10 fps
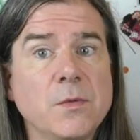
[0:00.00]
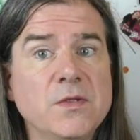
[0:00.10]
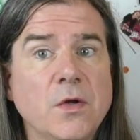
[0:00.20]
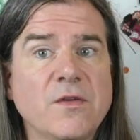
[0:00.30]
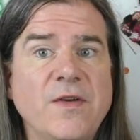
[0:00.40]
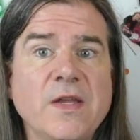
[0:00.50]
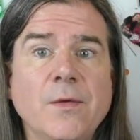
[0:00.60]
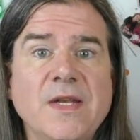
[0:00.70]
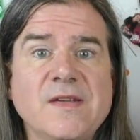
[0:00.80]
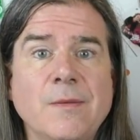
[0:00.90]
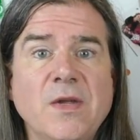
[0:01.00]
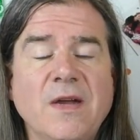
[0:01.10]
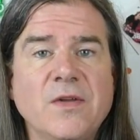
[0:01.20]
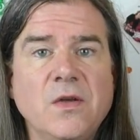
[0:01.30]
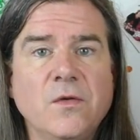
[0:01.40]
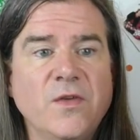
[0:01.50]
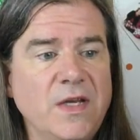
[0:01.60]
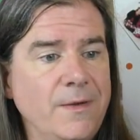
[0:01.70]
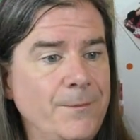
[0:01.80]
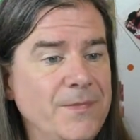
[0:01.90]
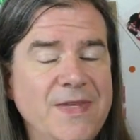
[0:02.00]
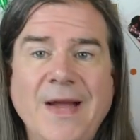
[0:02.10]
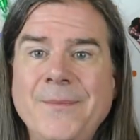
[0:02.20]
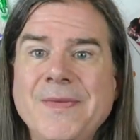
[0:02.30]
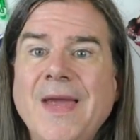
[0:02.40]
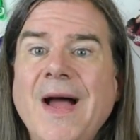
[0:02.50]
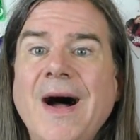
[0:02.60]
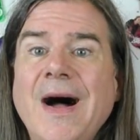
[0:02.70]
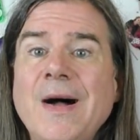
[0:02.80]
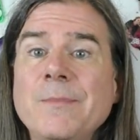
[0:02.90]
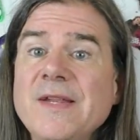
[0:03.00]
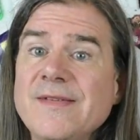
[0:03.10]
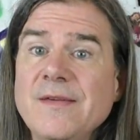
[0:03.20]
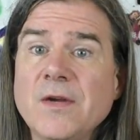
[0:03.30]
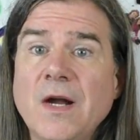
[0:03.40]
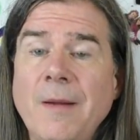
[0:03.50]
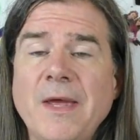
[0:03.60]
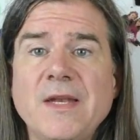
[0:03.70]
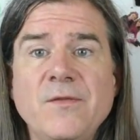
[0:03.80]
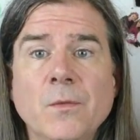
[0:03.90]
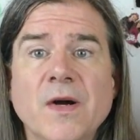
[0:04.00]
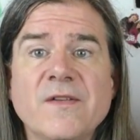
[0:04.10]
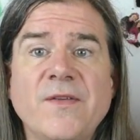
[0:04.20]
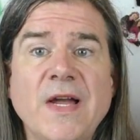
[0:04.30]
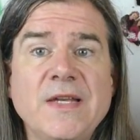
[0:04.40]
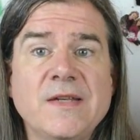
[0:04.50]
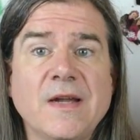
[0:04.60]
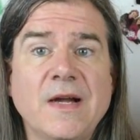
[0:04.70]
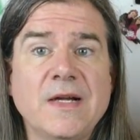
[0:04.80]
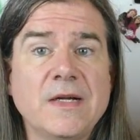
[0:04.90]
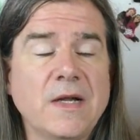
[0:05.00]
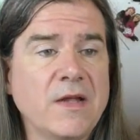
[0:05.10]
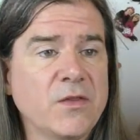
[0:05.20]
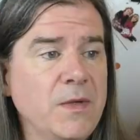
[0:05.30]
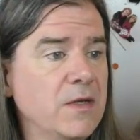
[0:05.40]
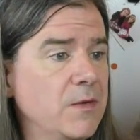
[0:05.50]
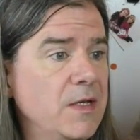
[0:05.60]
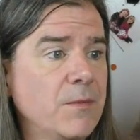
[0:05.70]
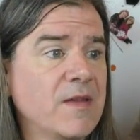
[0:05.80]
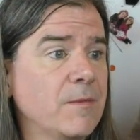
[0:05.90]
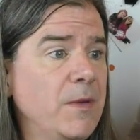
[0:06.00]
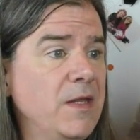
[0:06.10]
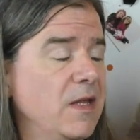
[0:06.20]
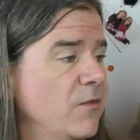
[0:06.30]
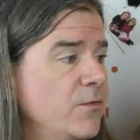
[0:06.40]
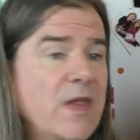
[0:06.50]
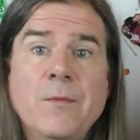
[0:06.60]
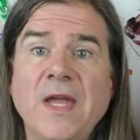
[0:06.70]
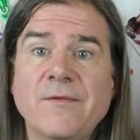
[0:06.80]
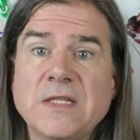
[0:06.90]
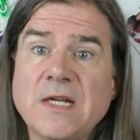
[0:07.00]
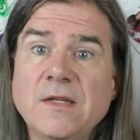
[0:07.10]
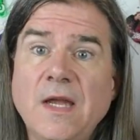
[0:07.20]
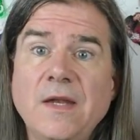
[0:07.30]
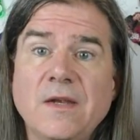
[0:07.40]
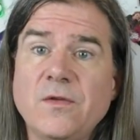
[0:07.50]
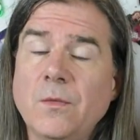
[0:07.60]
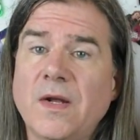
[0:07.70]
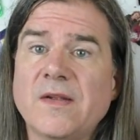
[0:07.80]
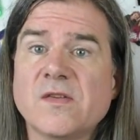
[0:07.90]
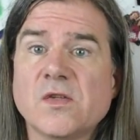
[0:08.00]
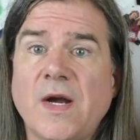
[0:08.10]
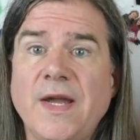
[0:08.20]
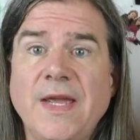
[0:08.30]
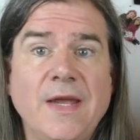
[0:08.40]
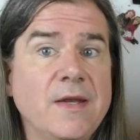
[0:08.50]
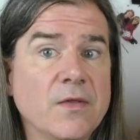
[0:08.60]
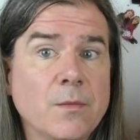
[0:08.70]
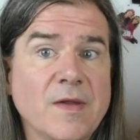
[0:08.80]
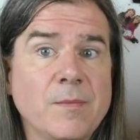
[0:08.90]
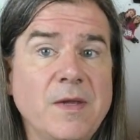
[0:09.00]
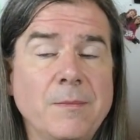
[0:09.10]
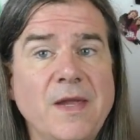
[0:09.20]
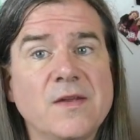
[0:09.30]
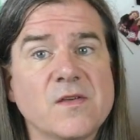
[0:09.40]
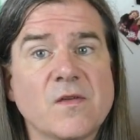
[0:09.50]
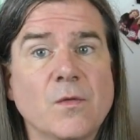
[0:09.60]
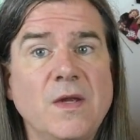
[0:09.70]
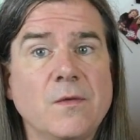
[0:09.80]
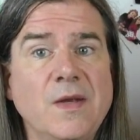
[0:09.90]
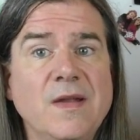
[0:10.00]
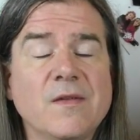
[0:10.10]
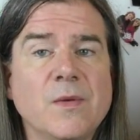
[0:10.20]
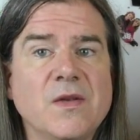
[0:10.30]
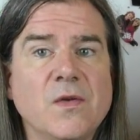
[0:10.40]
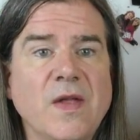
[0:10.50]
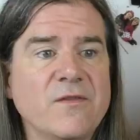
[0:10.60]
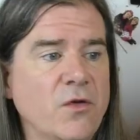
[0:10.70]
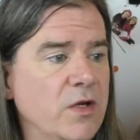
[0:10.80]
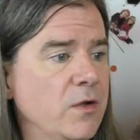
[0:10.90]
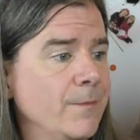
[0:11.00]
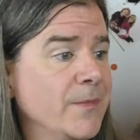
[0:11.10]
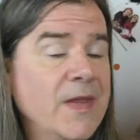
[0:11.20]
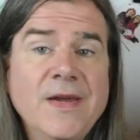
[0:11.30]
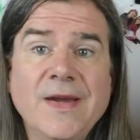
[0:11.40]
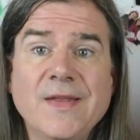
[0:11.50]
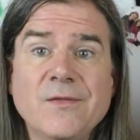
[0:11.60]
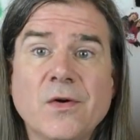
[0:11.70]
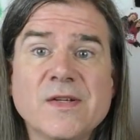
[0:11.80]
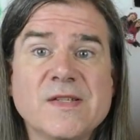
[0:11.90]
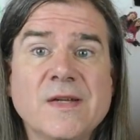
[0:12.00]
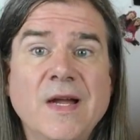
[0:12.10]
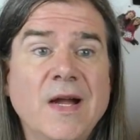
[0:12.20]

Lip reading: will notify you anytime we have a new video. Yep. Please leave a comment if you want to find a three ingredient recipe that we haven't done yet. If you want us to try any other recipe and make it just three ingredients, we can do that for you. And of course,